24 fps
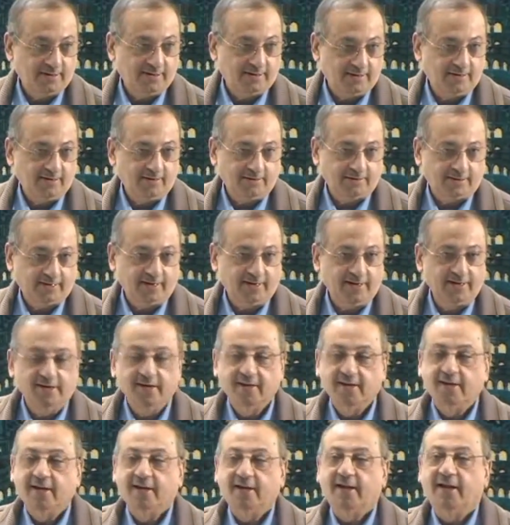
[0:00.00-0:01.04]
Okay?
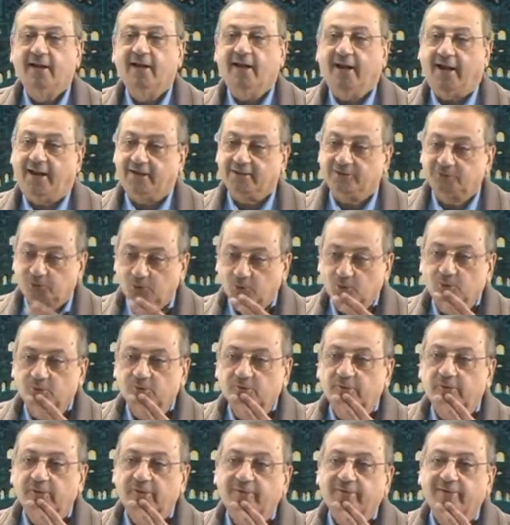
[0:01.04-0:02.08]
And
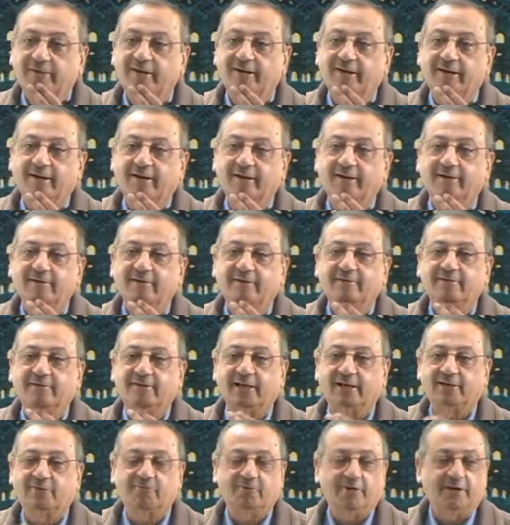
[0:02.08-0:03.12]
soon we will learn
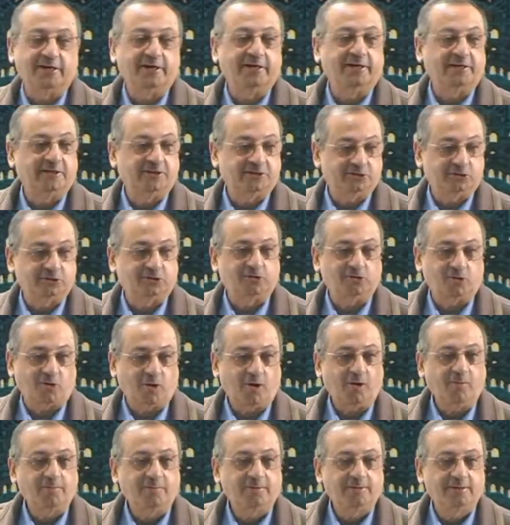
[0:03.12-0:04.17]
that when it is
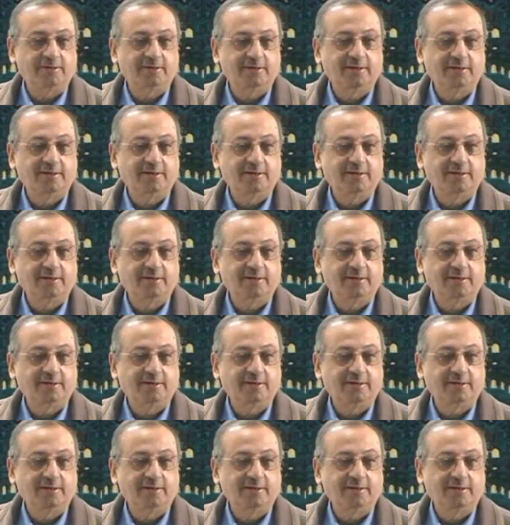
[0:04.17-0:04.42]
dropped,